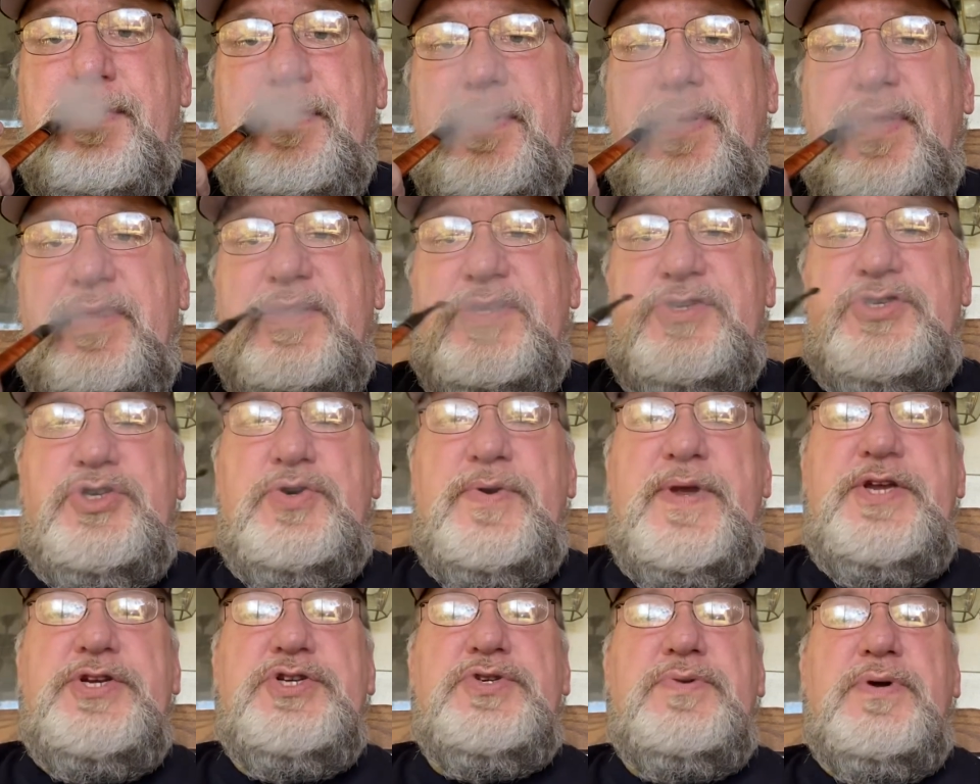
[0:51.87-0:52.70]
The
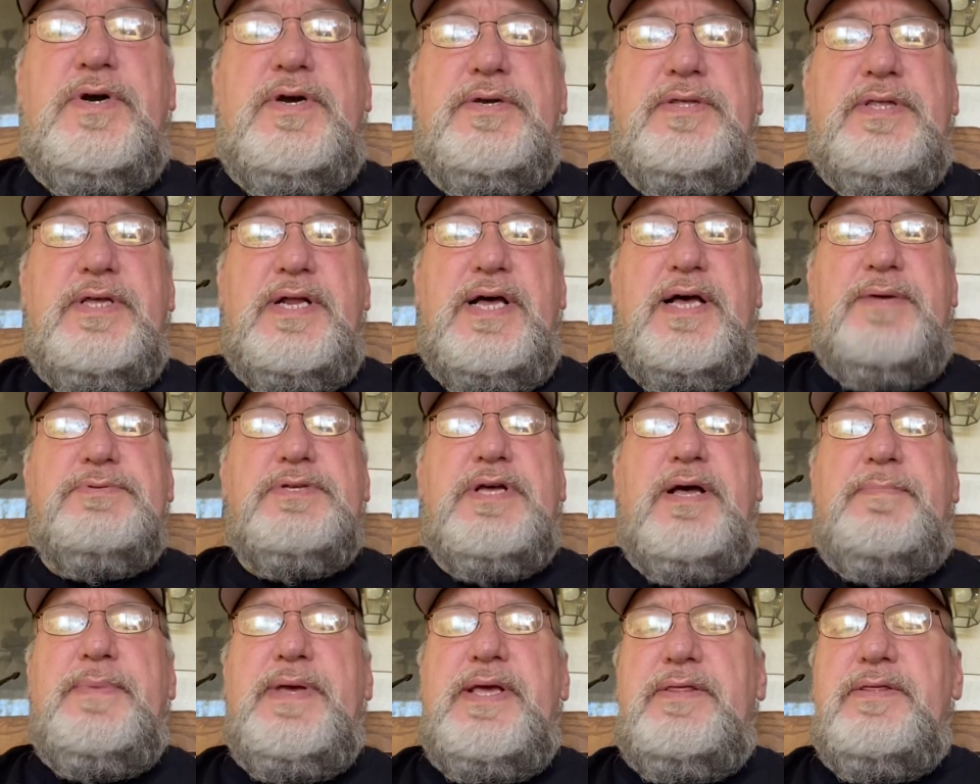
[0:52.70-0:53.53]
tree trunk that
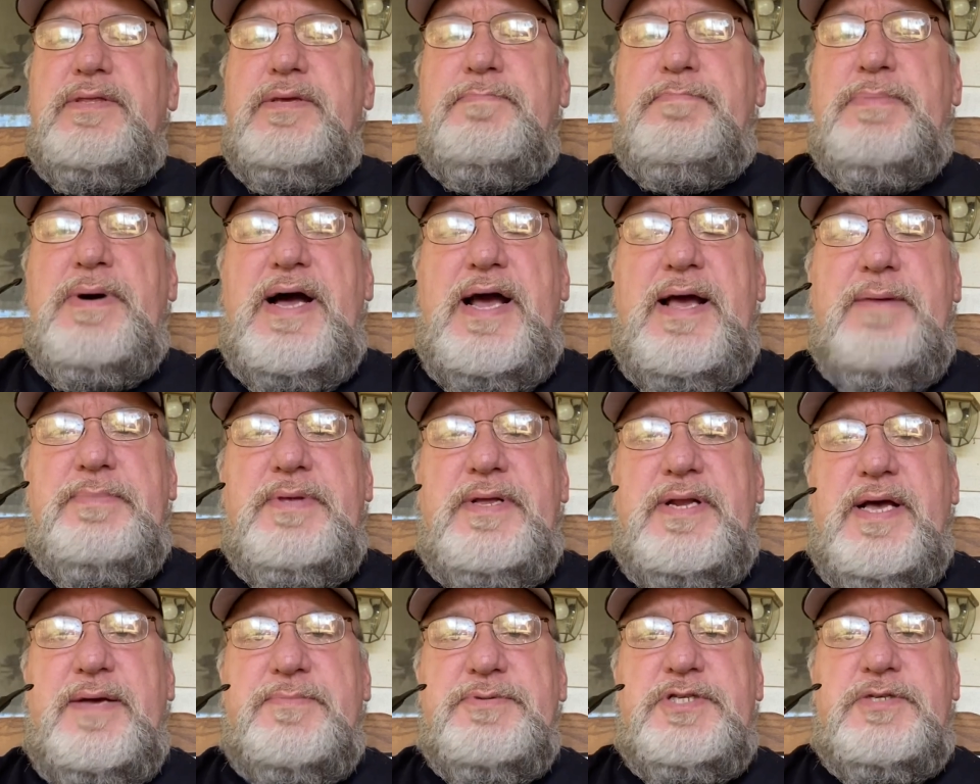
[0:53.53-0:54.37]
the pipe that
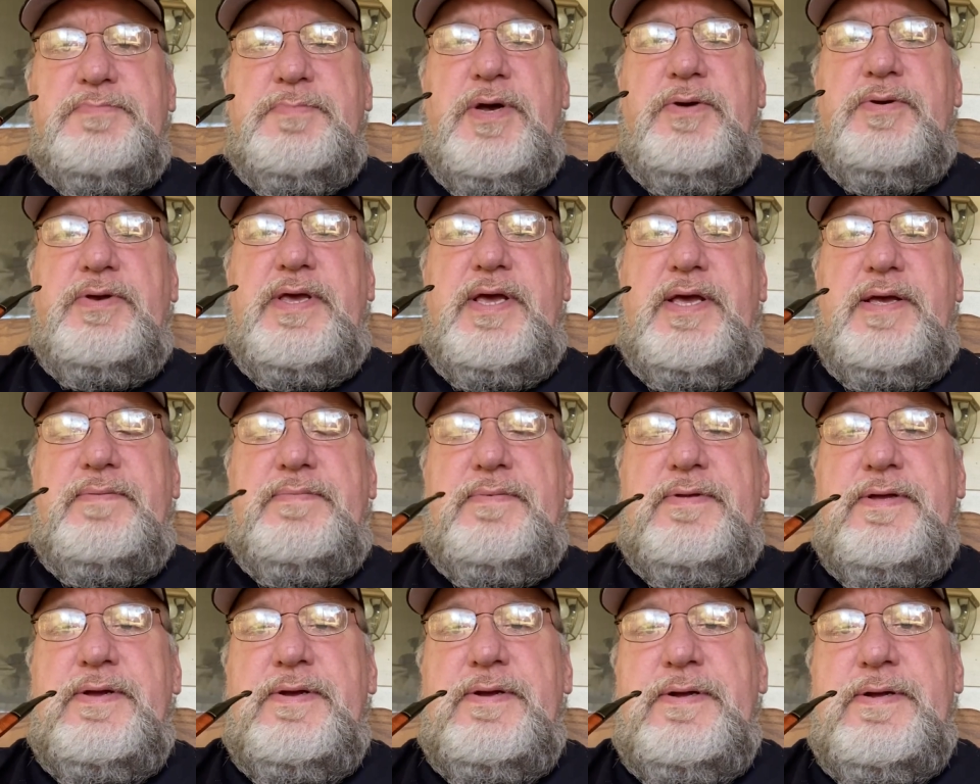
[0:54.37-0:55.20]
I'm smoking
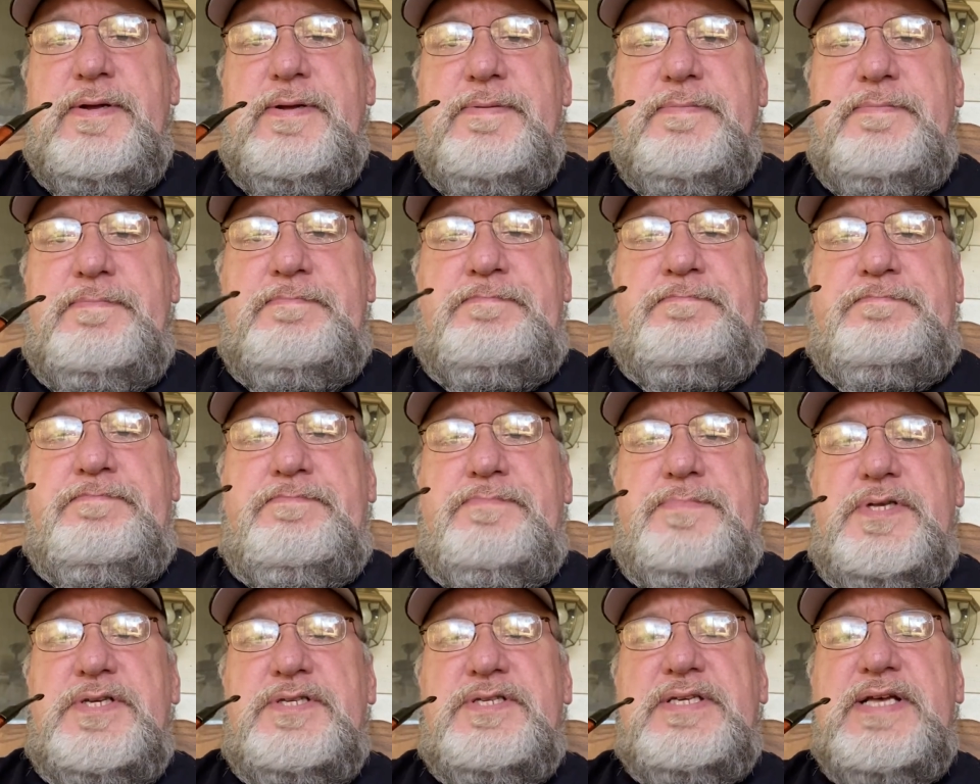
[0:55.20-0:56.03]

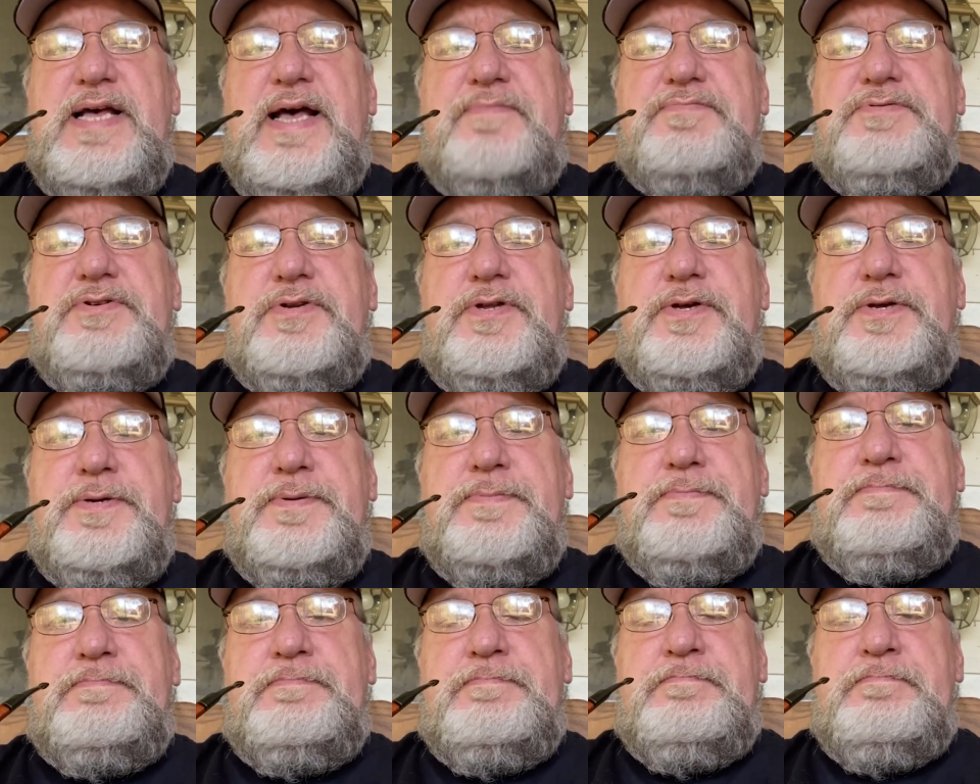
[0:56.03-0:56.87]
this
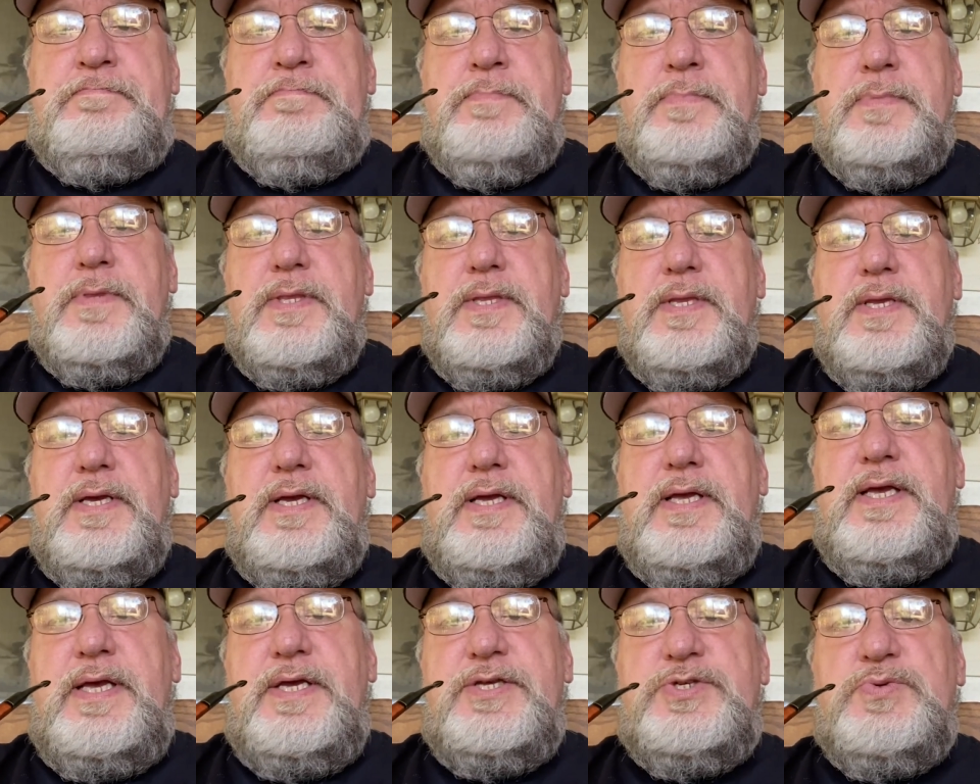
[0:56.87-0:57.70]
afternoon
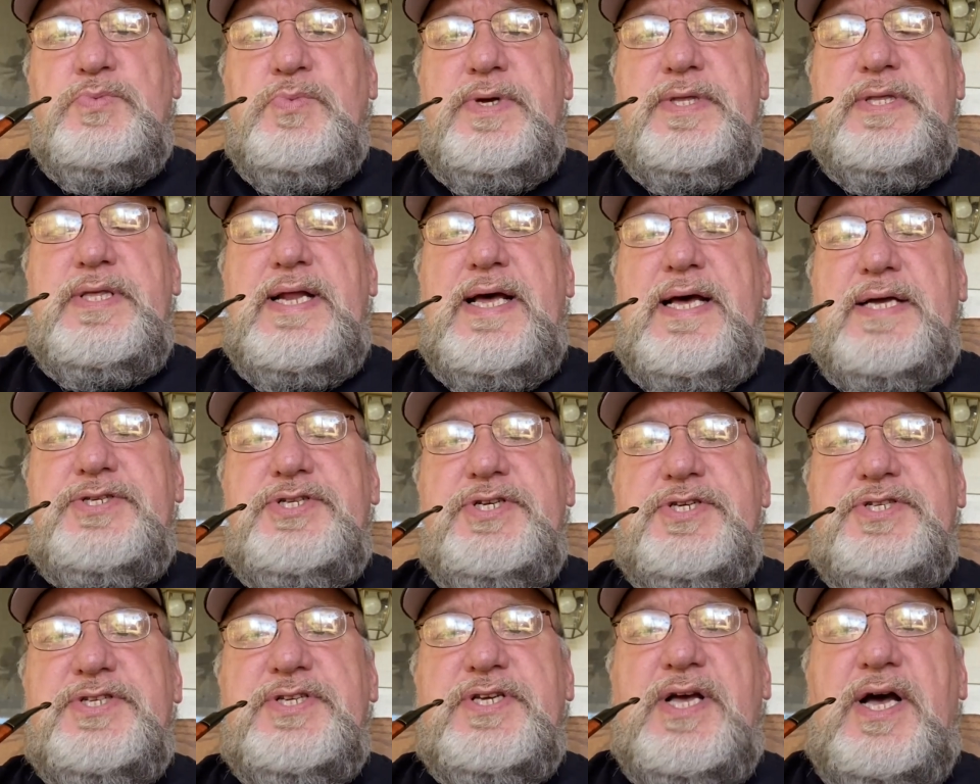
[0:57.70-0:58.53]
is one that I
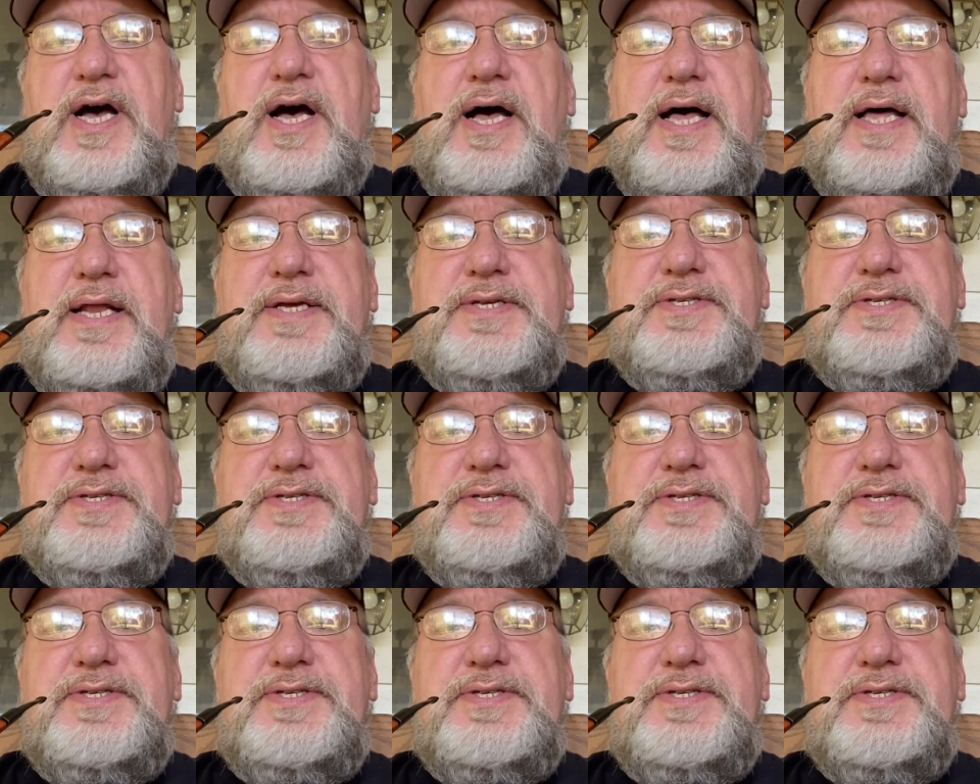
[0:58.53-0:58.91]
just got.